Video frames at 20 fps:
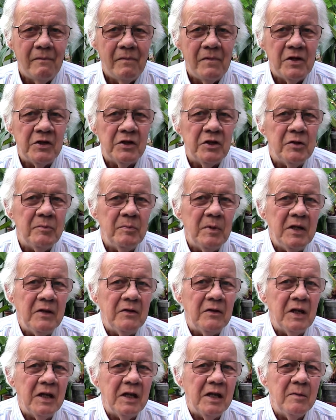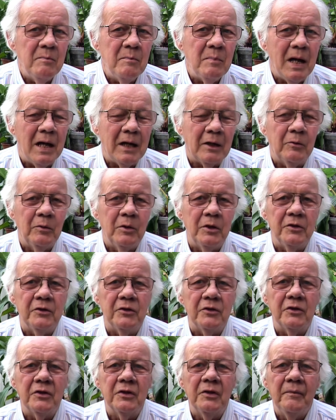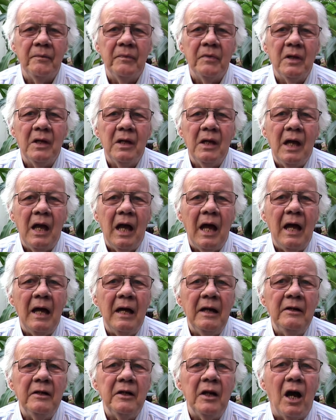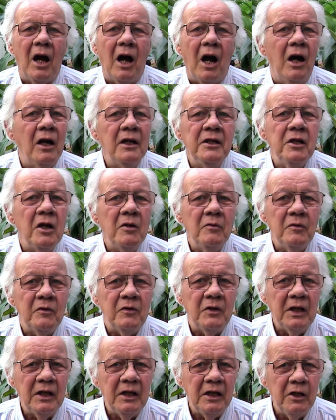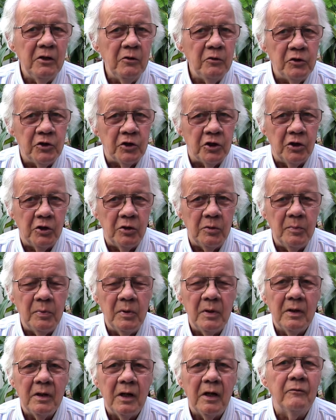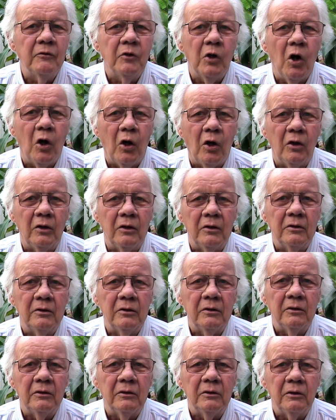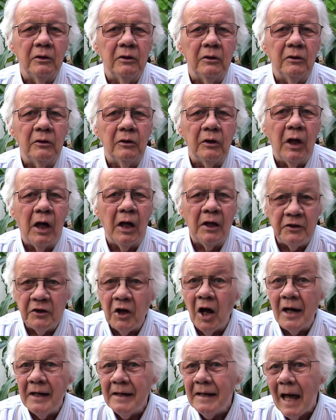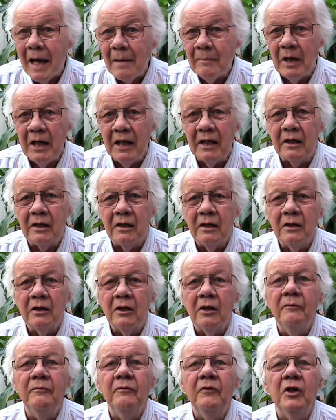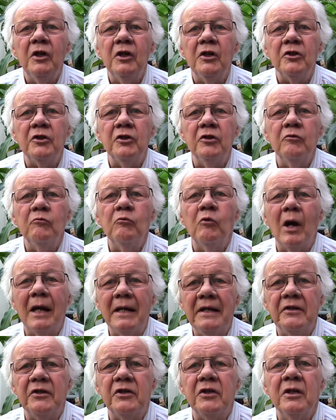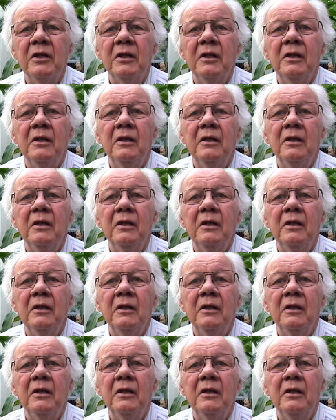This is me thinking backwards. And I don't think YouTube have got a dynamic conversion rate